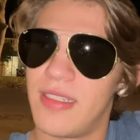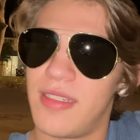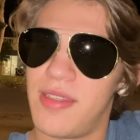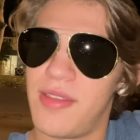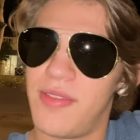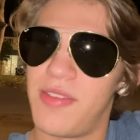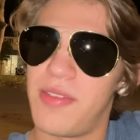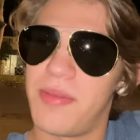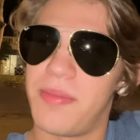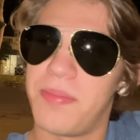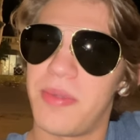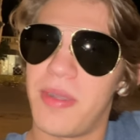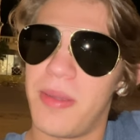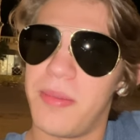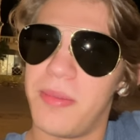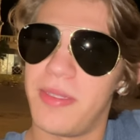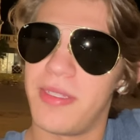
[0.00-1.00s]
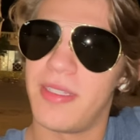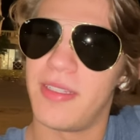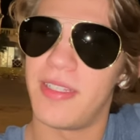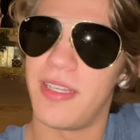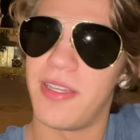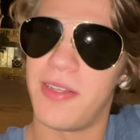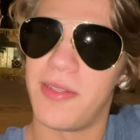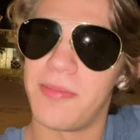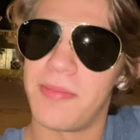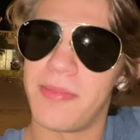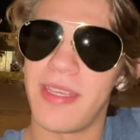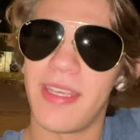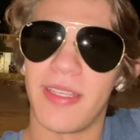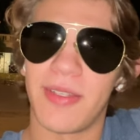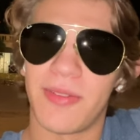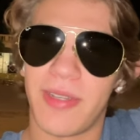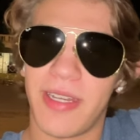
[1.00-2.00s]
if you probably tell me
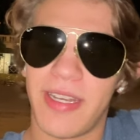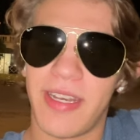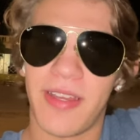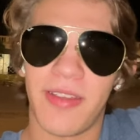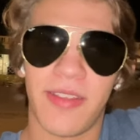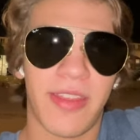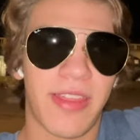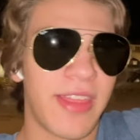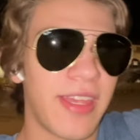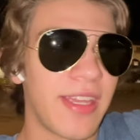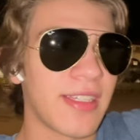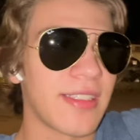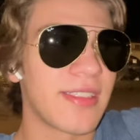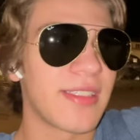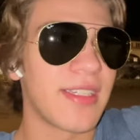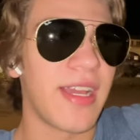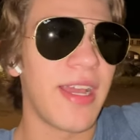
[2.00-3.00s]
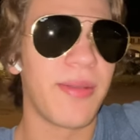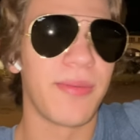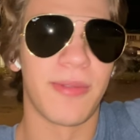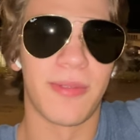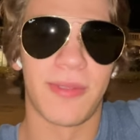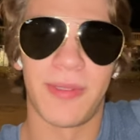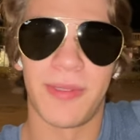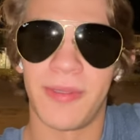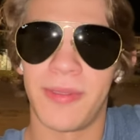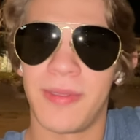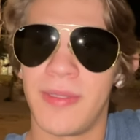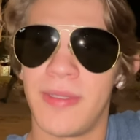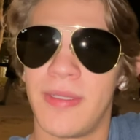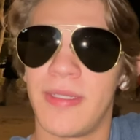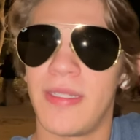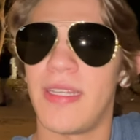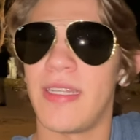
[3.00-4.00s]
right now the things I will do
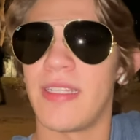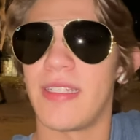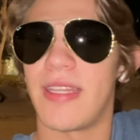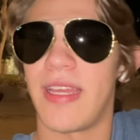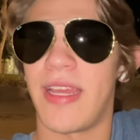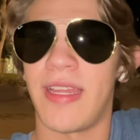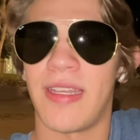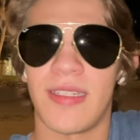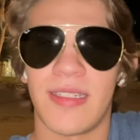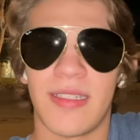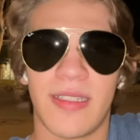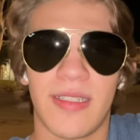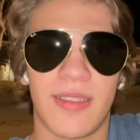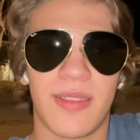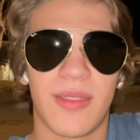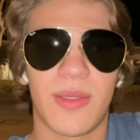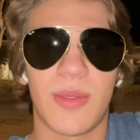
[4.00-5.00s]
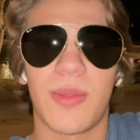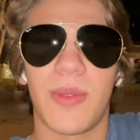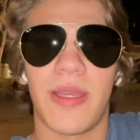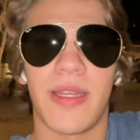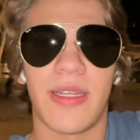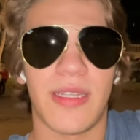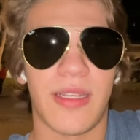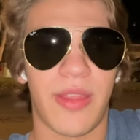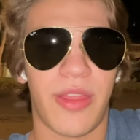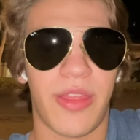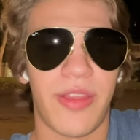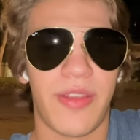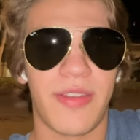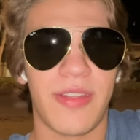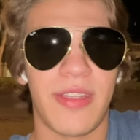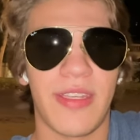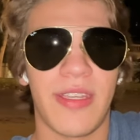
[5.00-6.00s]
in 10, 20,
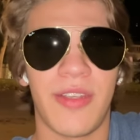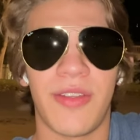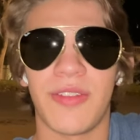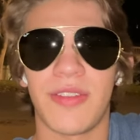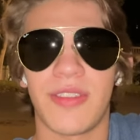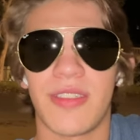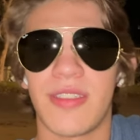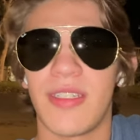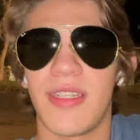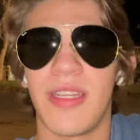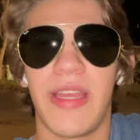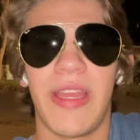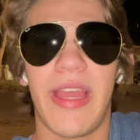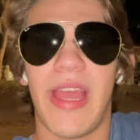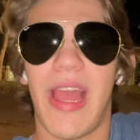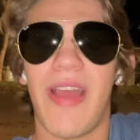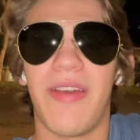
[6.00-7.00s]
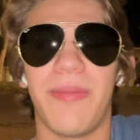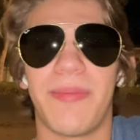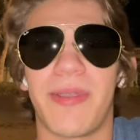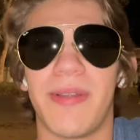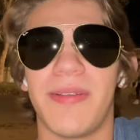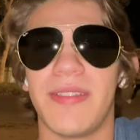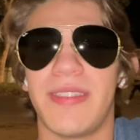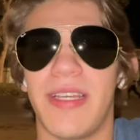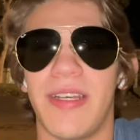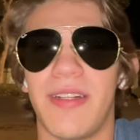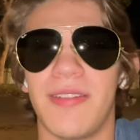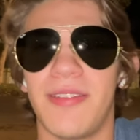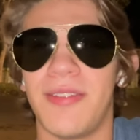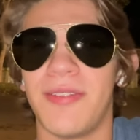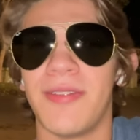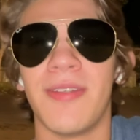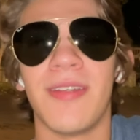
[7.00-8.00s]
30 years, I will probably tell
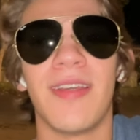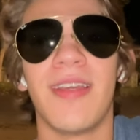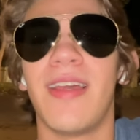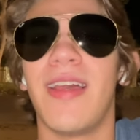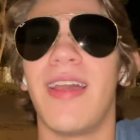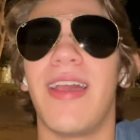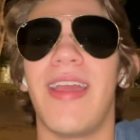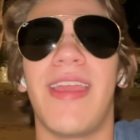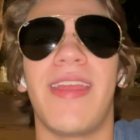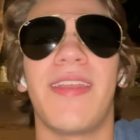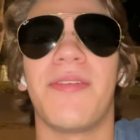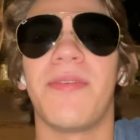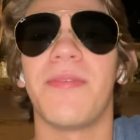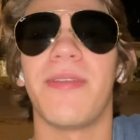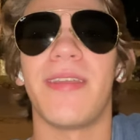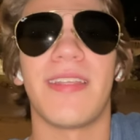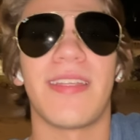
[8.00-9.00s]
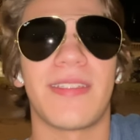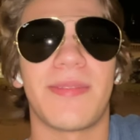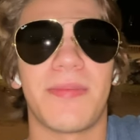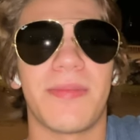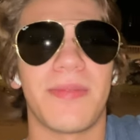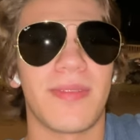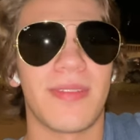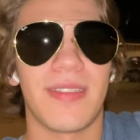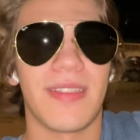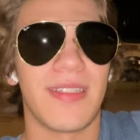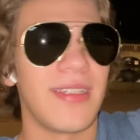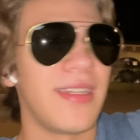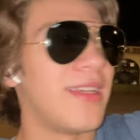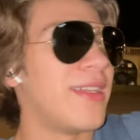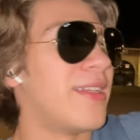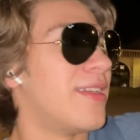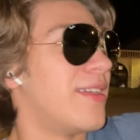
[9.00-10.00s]
you, ain't no way that's,
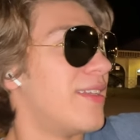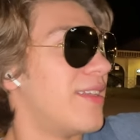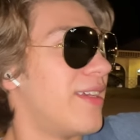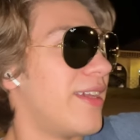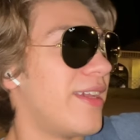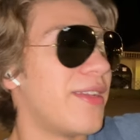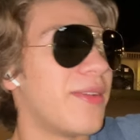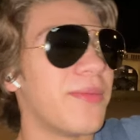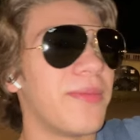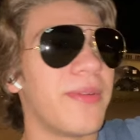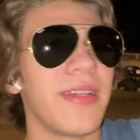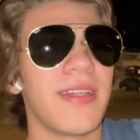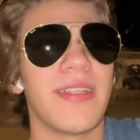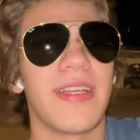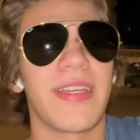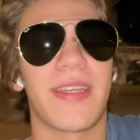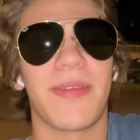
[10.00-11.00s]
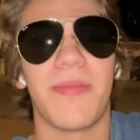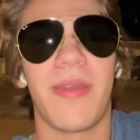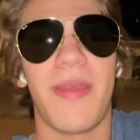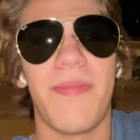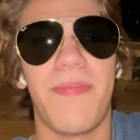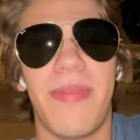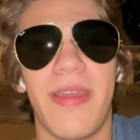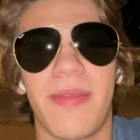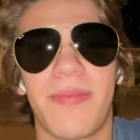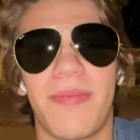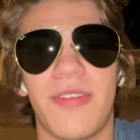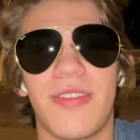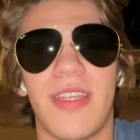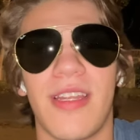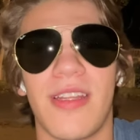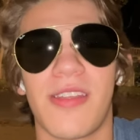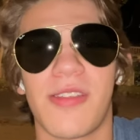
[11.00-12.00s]
and ain't no way. Like, my big
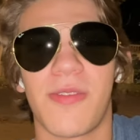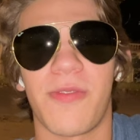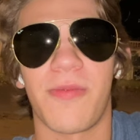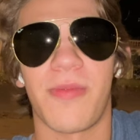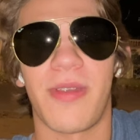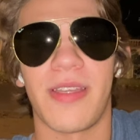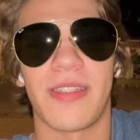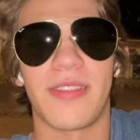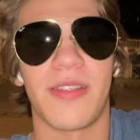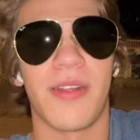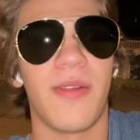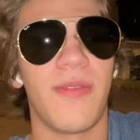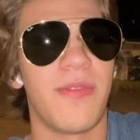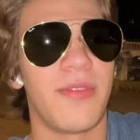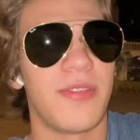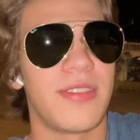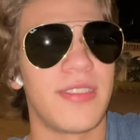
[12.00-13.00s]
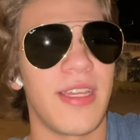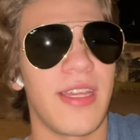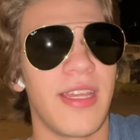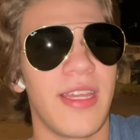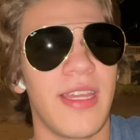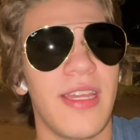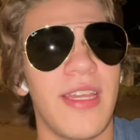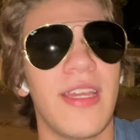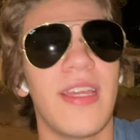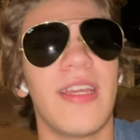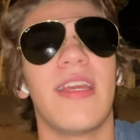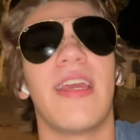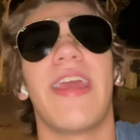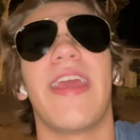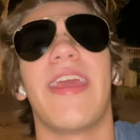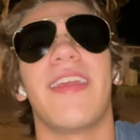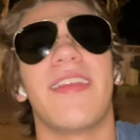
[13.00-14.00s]
percentage of myself would say,
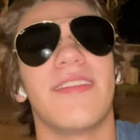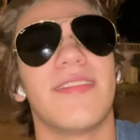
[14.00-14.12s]
hey,